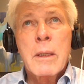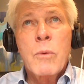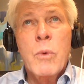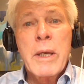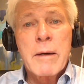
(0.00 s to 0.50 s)

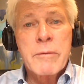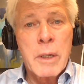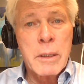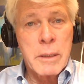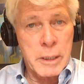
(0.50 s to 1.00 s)
we have
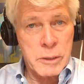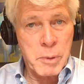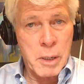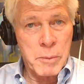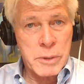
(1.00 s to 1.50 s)
done
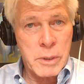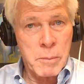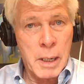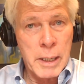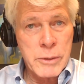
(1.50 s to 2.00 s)
experiments
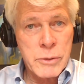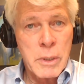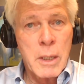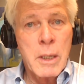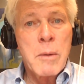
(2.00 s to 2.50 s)
in mice.